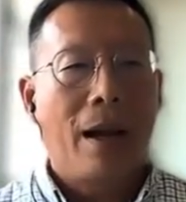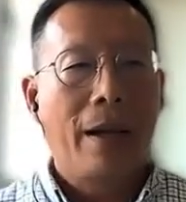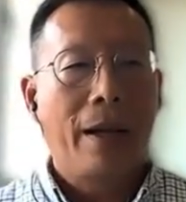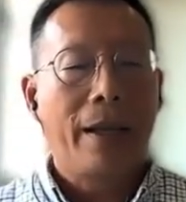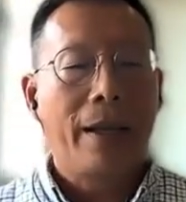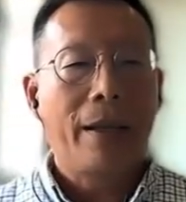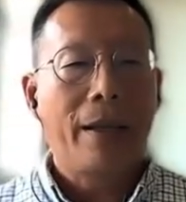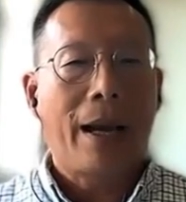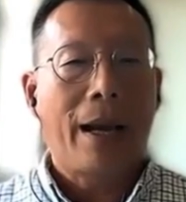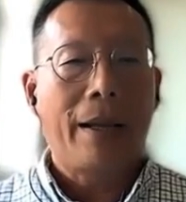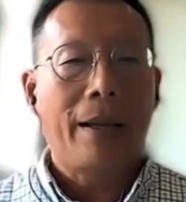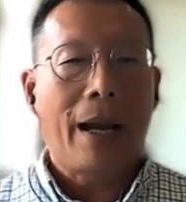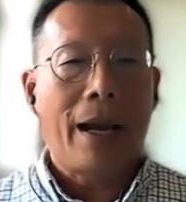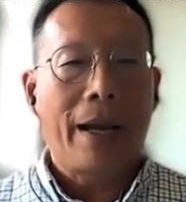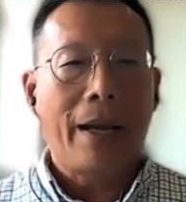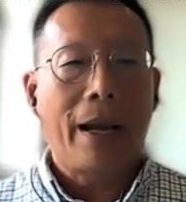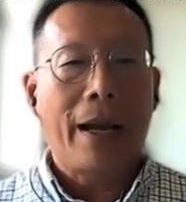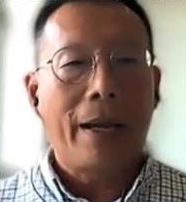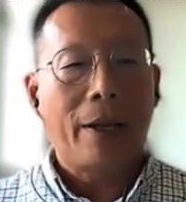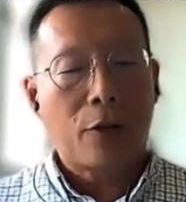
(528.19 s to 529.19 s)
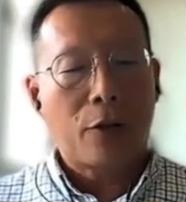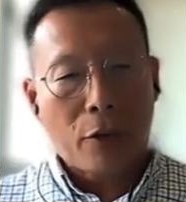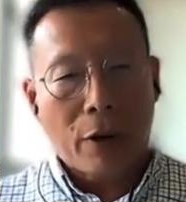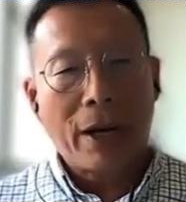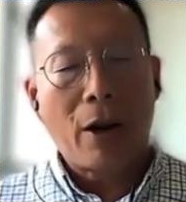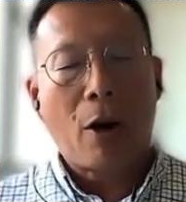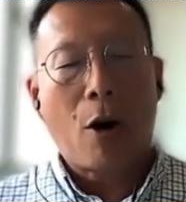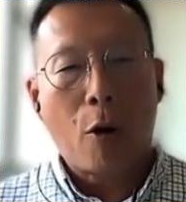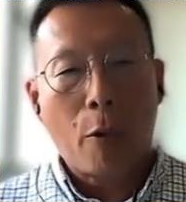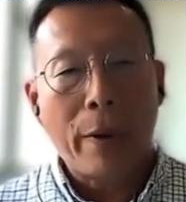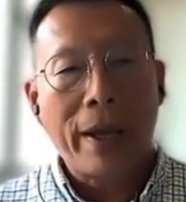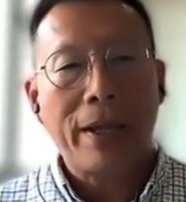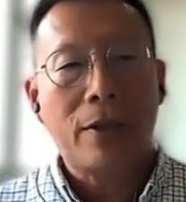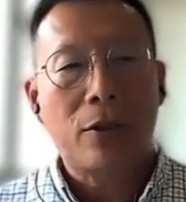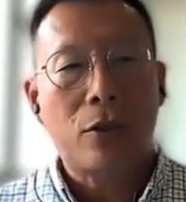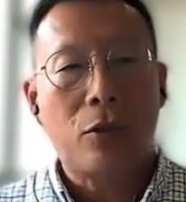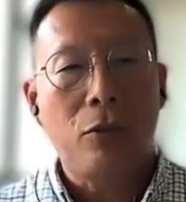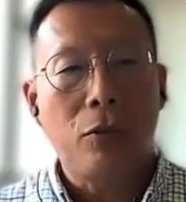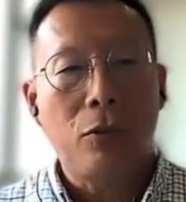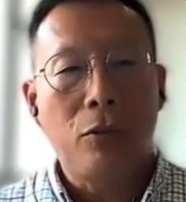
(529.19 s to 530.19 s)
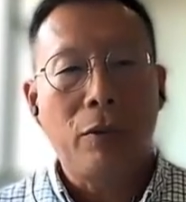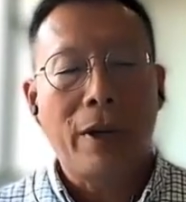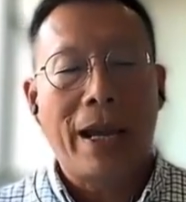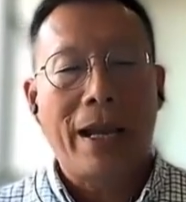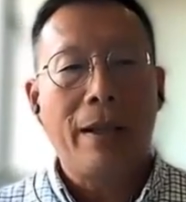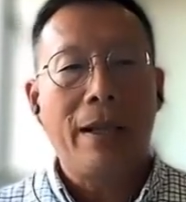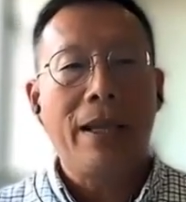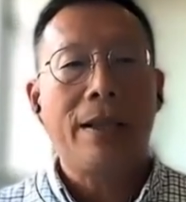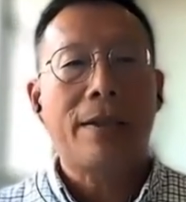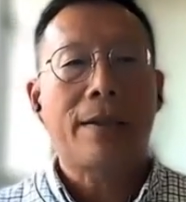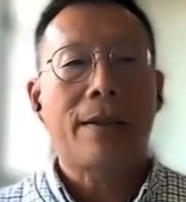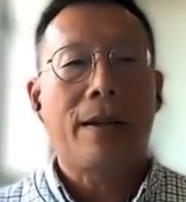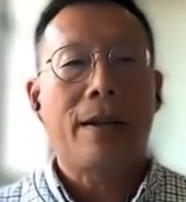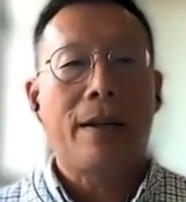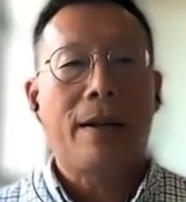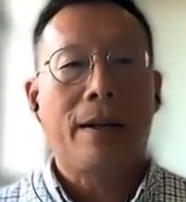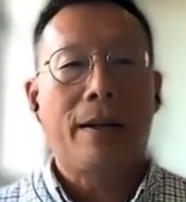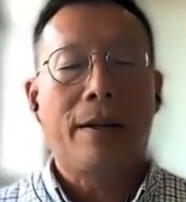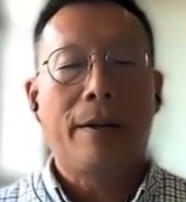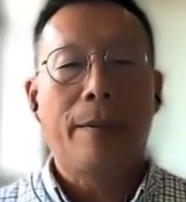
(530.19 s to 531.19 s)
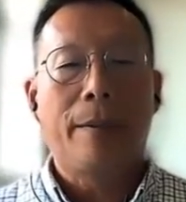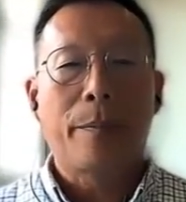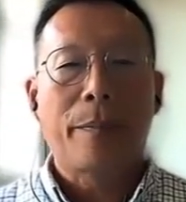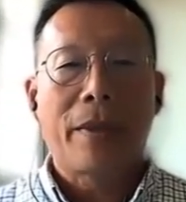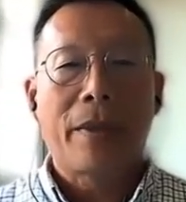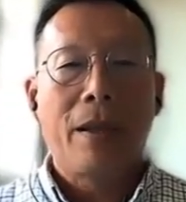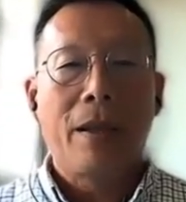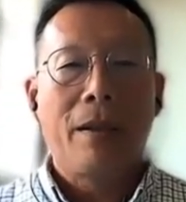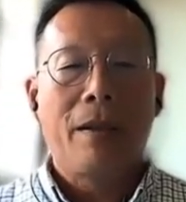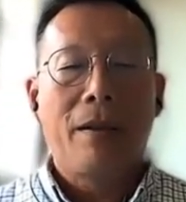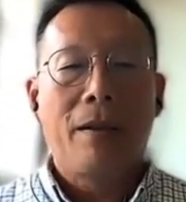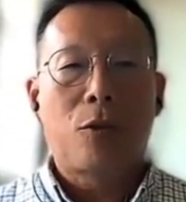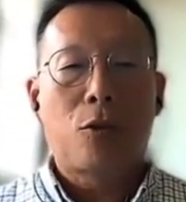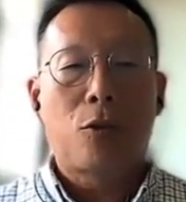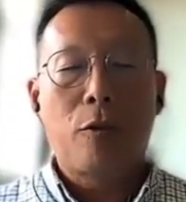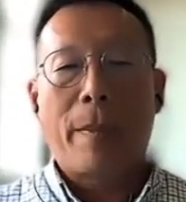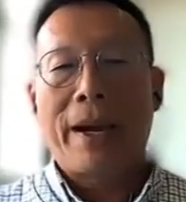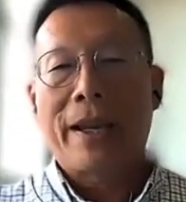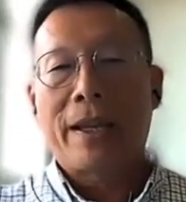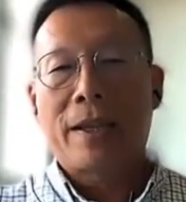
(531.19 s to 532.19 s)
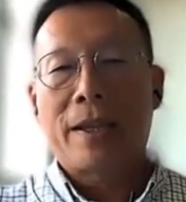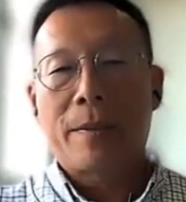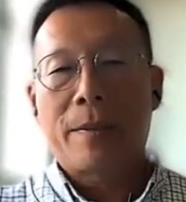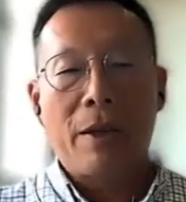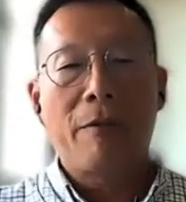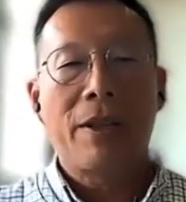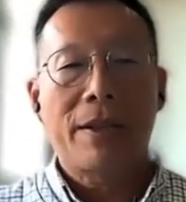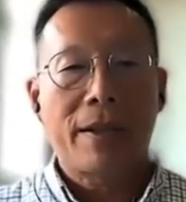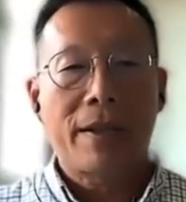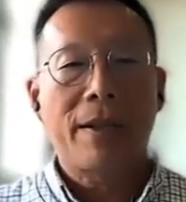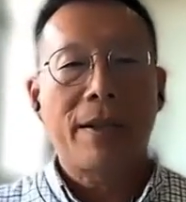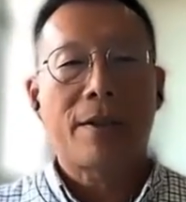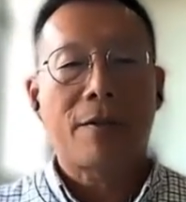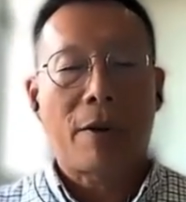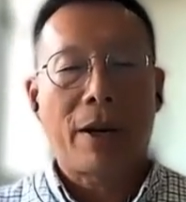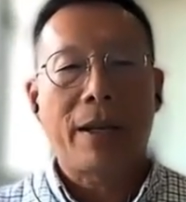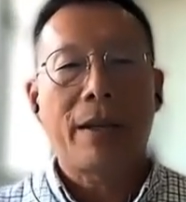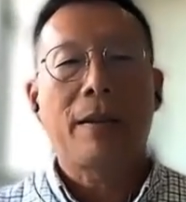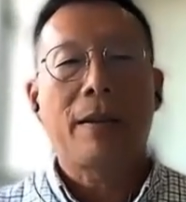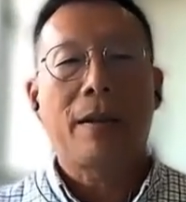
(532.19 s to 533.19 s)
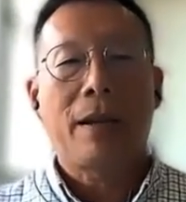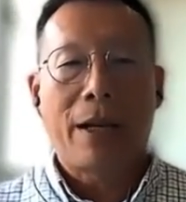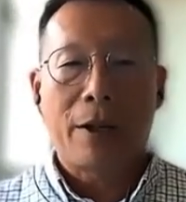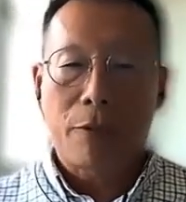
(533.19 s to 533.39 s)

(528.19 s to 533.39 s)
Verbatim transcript: I, I, I I try always to at least um, through my experiences, right?